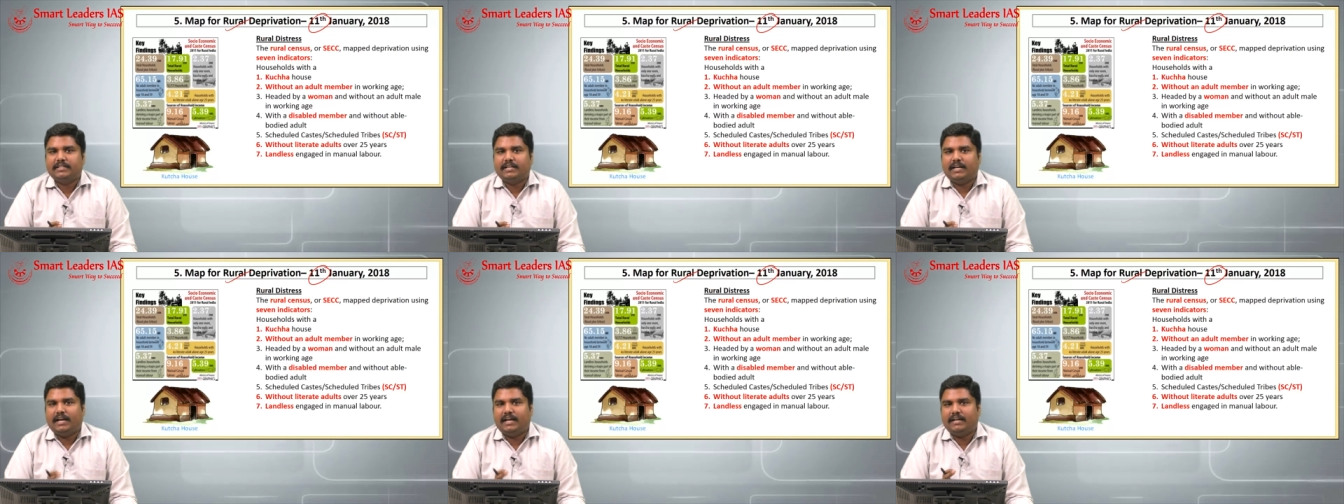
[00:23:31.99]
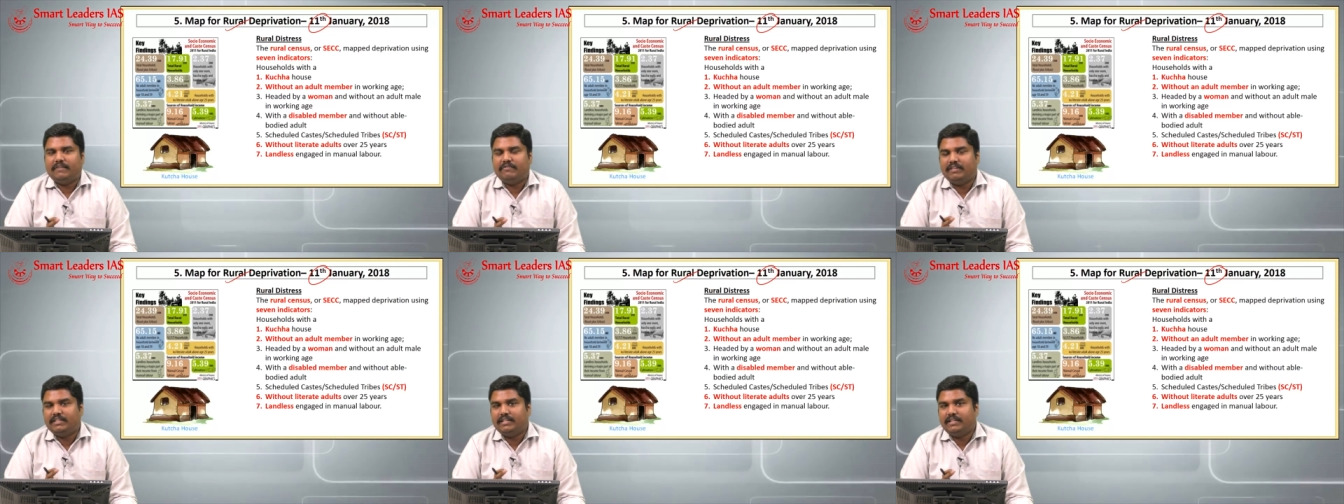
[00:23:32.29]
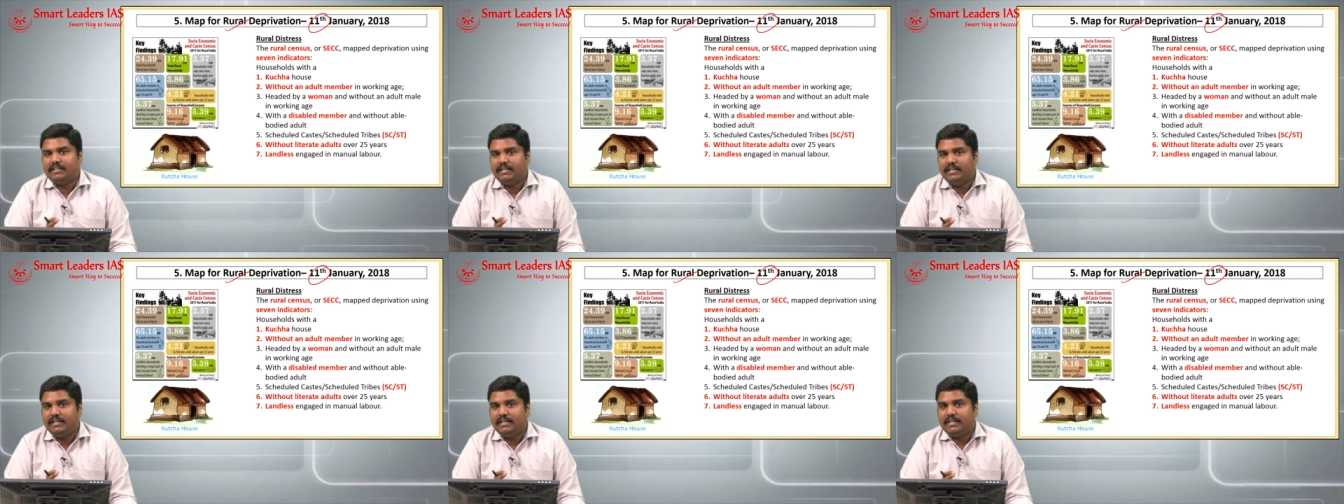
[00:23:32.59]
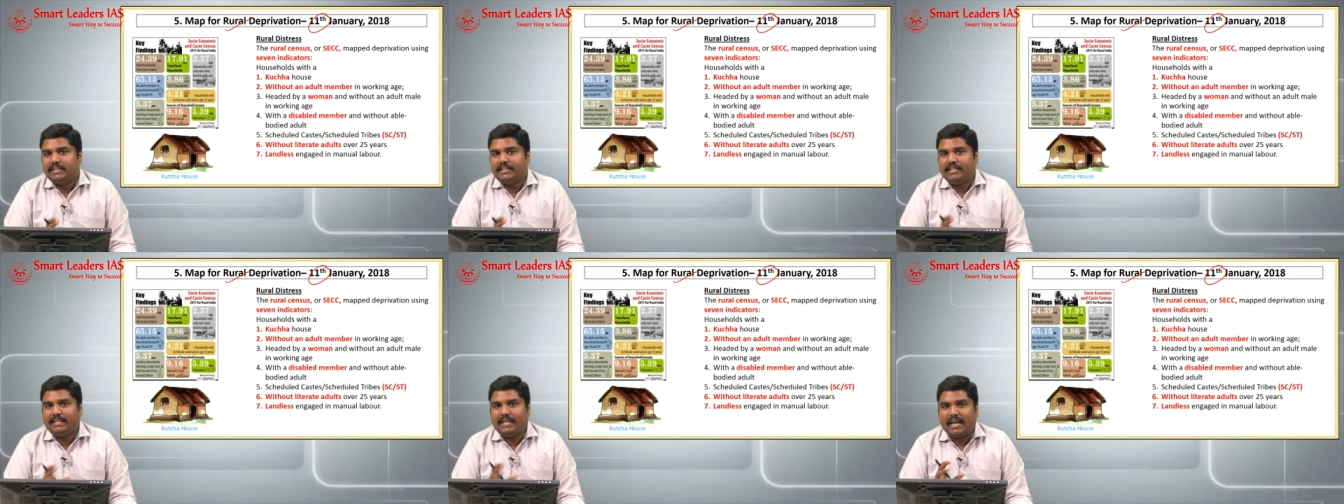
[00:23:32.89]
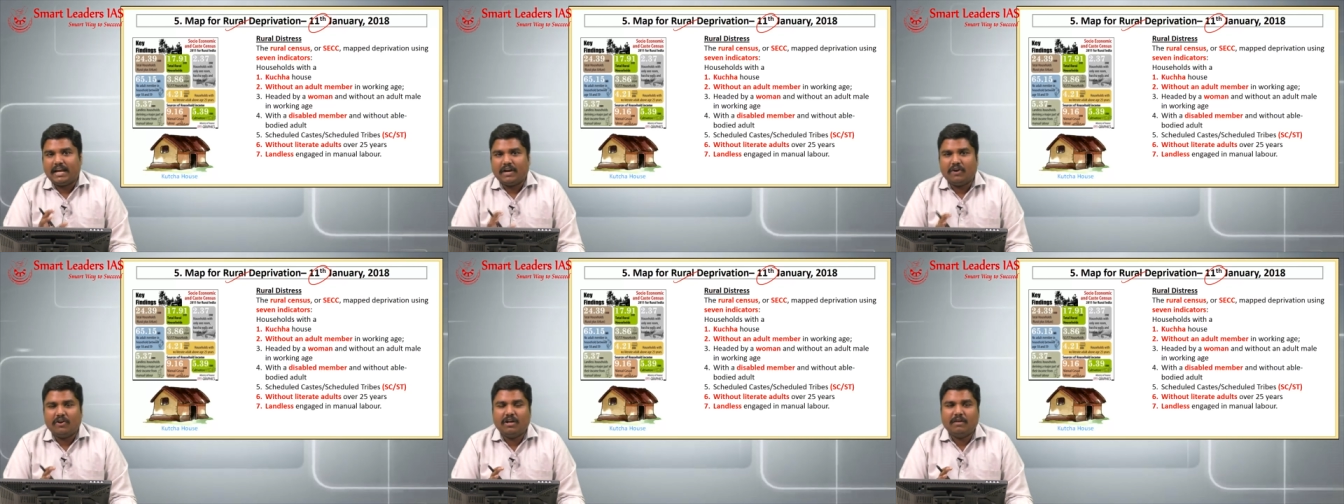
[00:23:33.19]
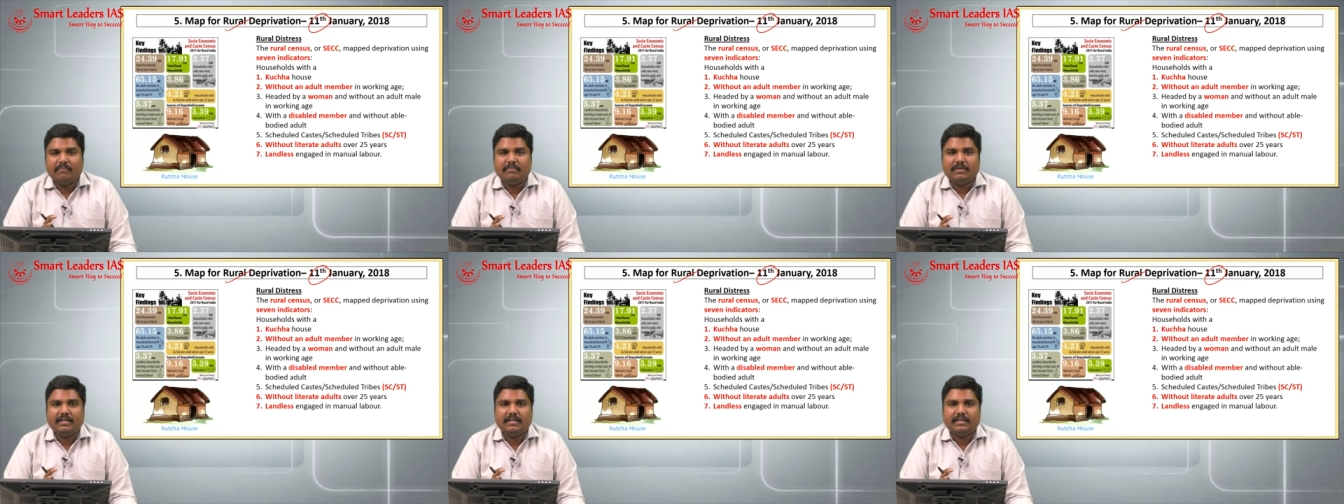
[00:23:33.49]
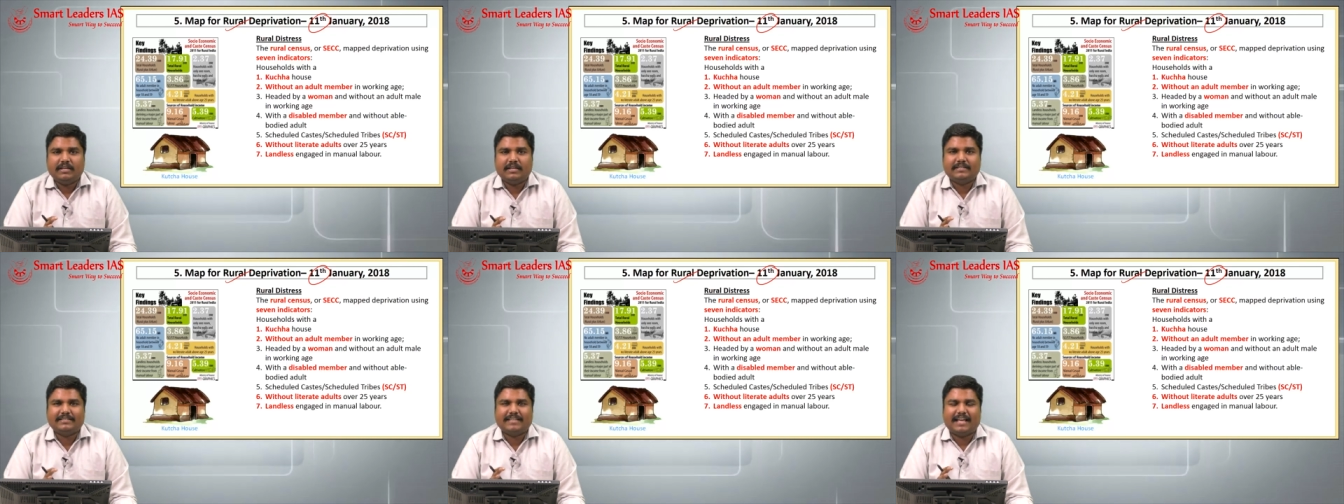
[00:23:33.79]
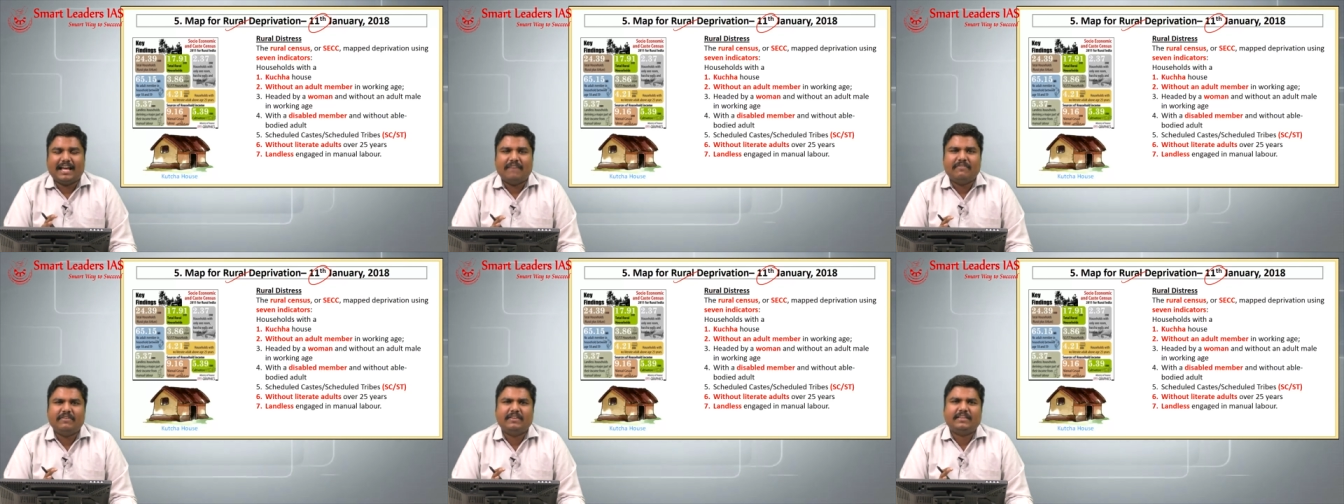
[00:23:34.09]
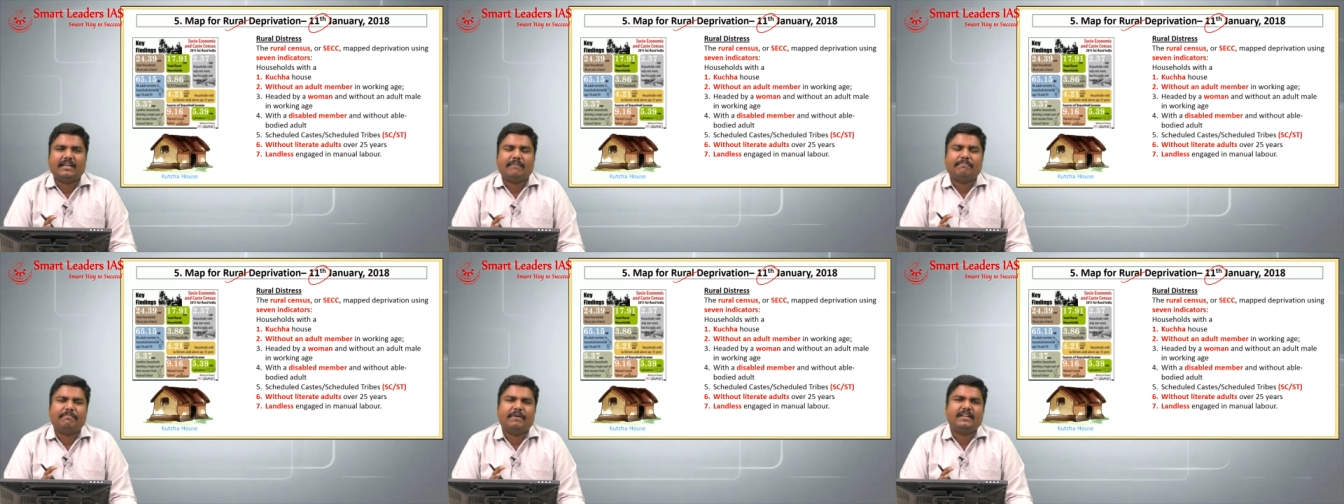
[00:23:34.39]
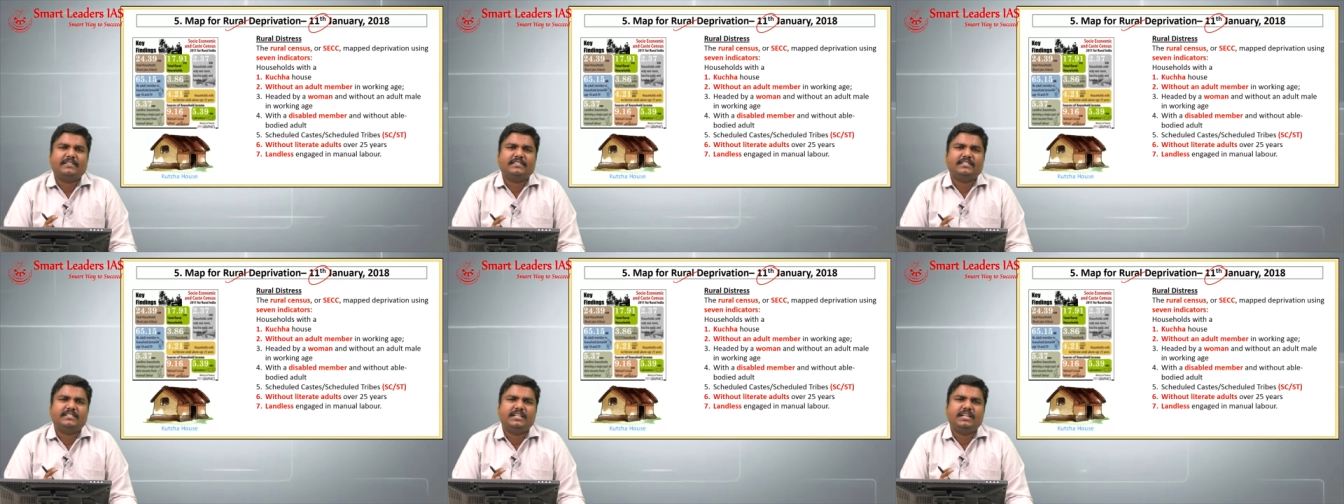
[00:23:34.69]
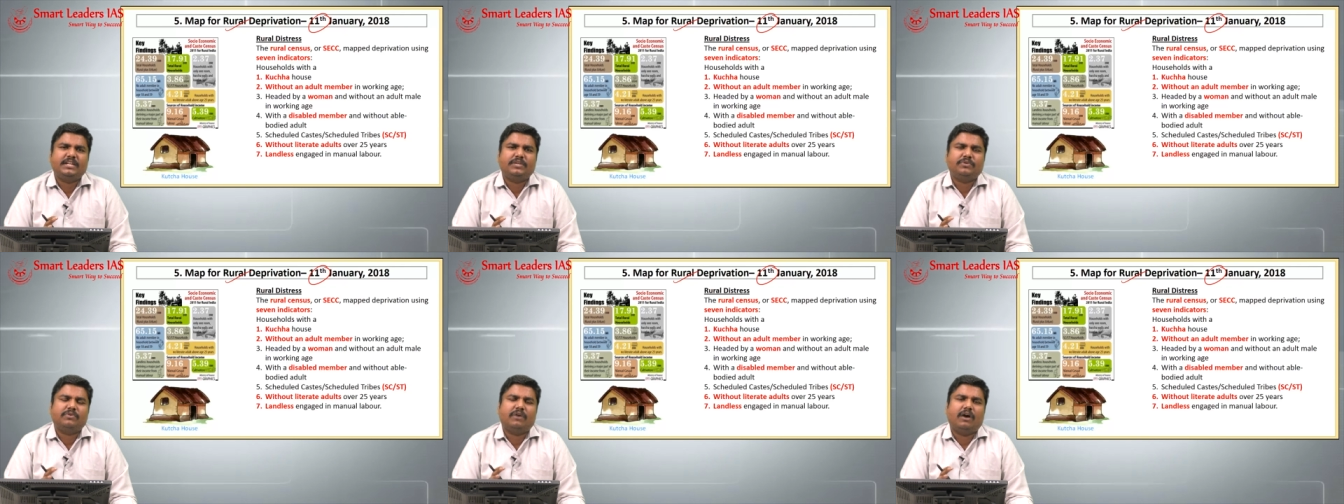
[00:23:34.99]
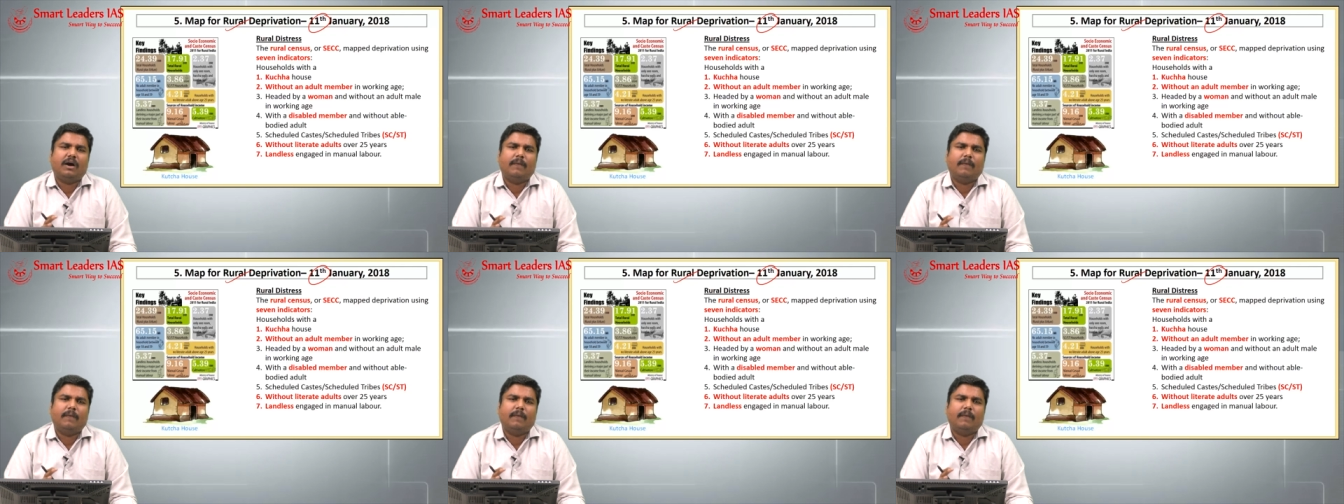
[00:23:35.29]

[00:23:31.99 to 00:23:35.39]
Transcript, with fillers: and whether the economy is having capacity to